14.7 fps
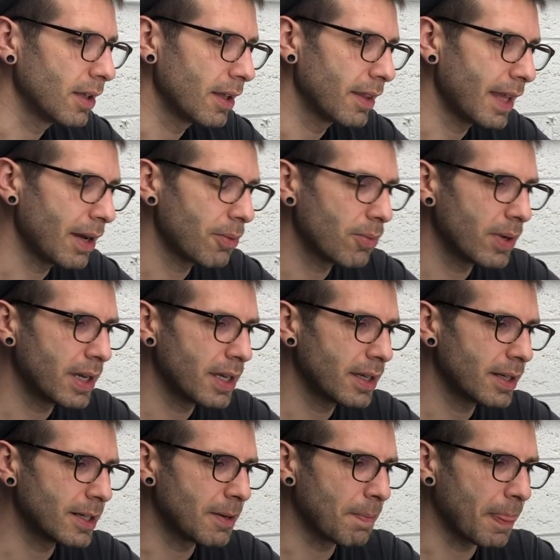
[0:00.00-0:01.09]
That way,
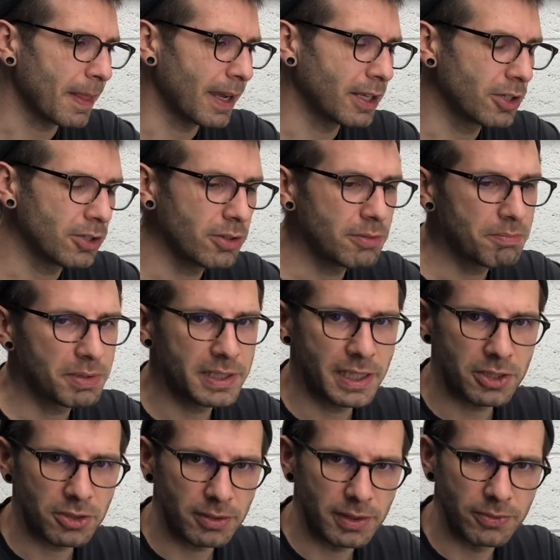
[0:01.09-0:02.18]
I could
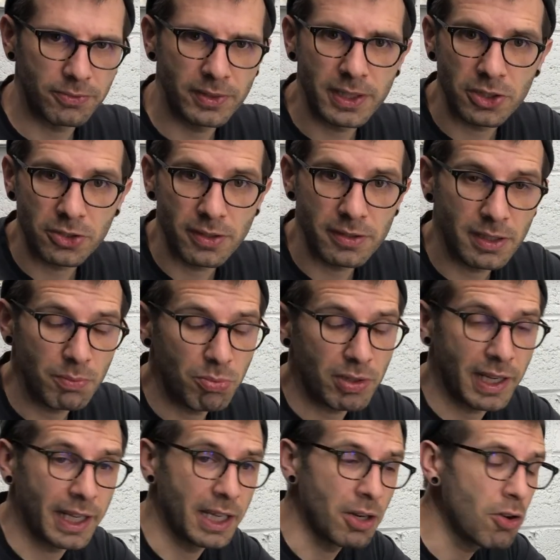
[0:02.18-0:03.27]
potentially finish this up when
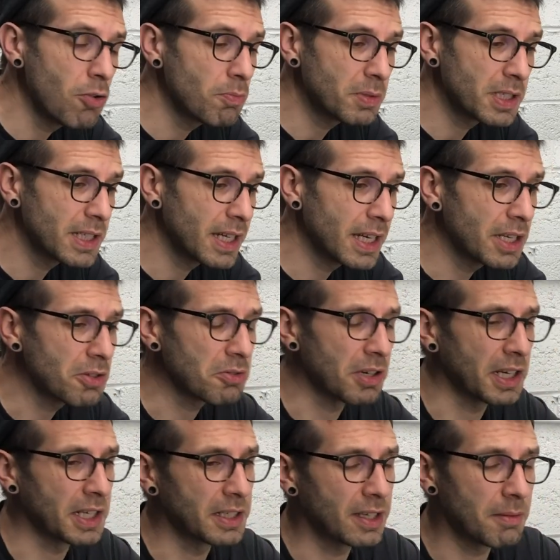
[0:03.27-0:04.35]
I get home tonight, or I
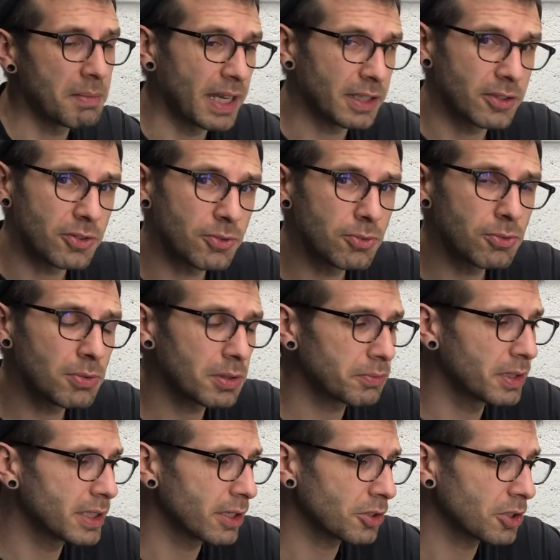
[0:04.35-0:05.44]
could come back to school and
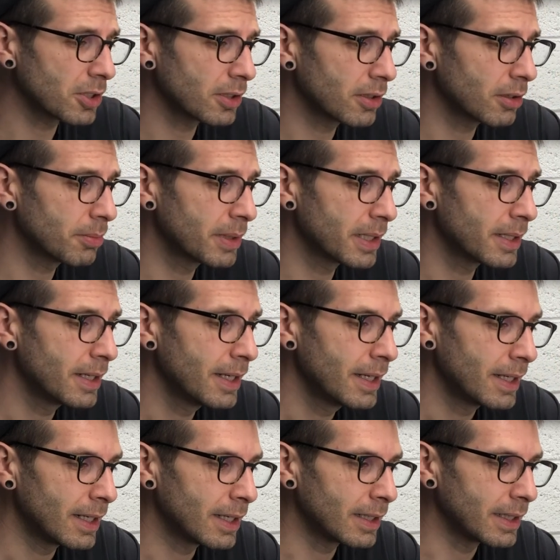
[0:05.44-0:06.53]
retouch it a little bit.
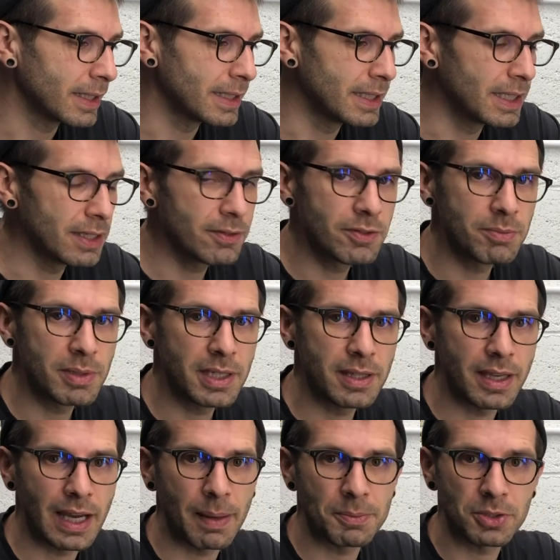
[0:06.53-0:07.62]
It gives me the
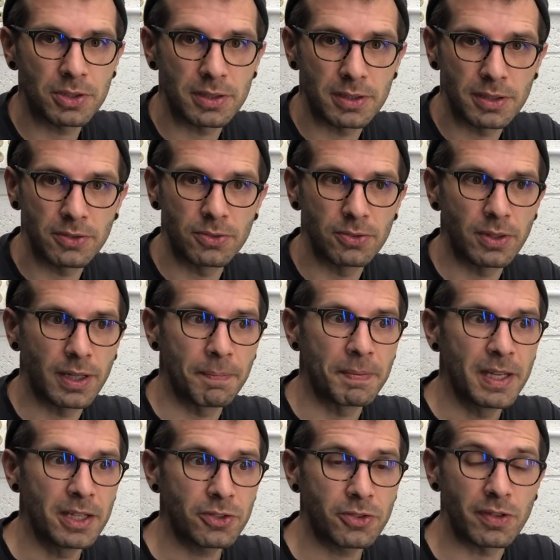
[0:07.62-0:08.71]
option to
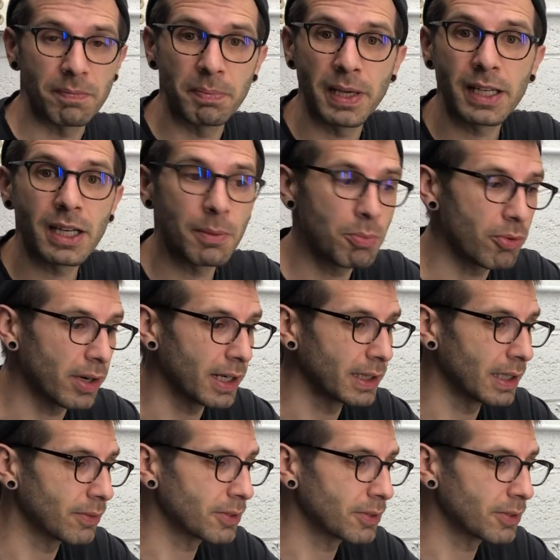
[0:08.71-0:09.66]
sort of pick up where I left